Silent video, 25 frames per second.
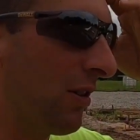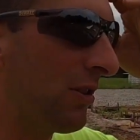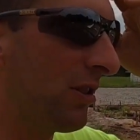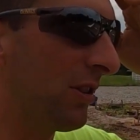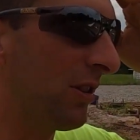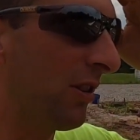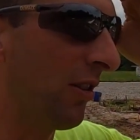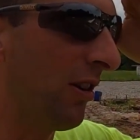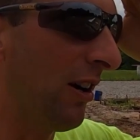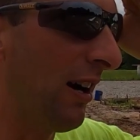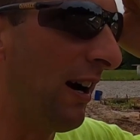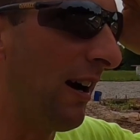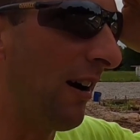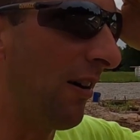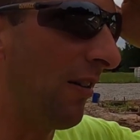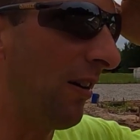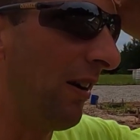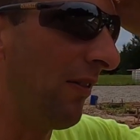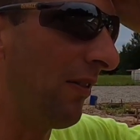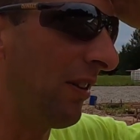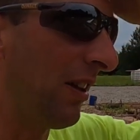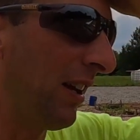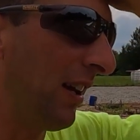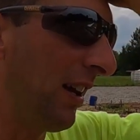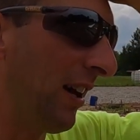virgin
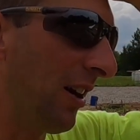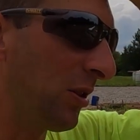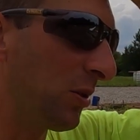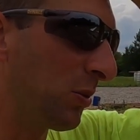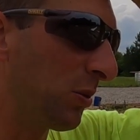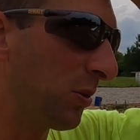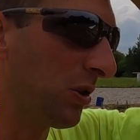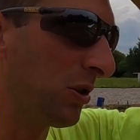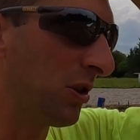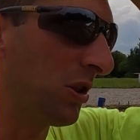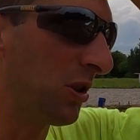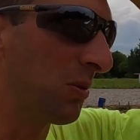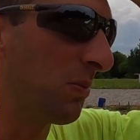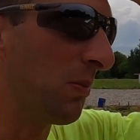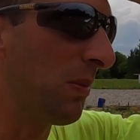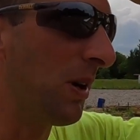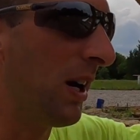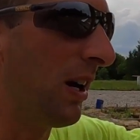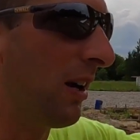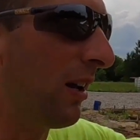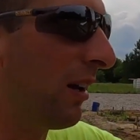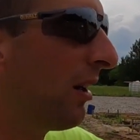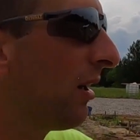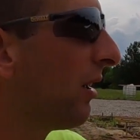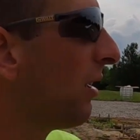ground. Everything else was just
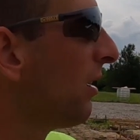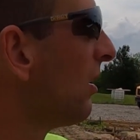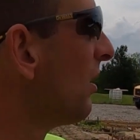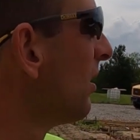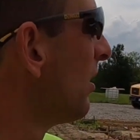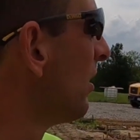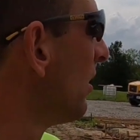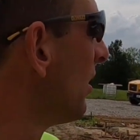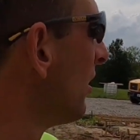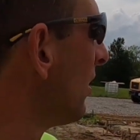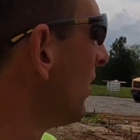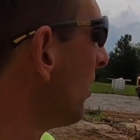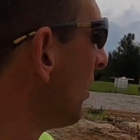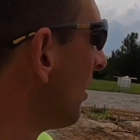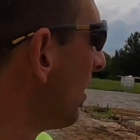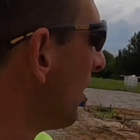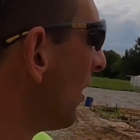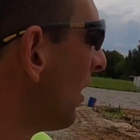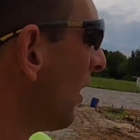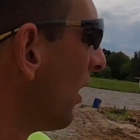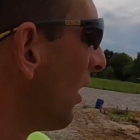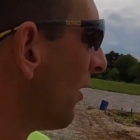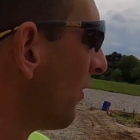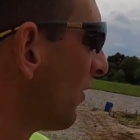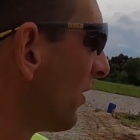mud.
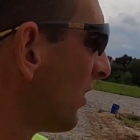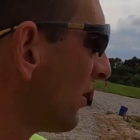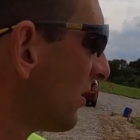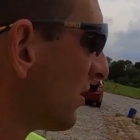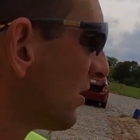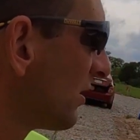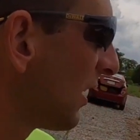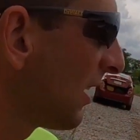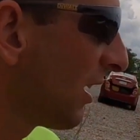If you can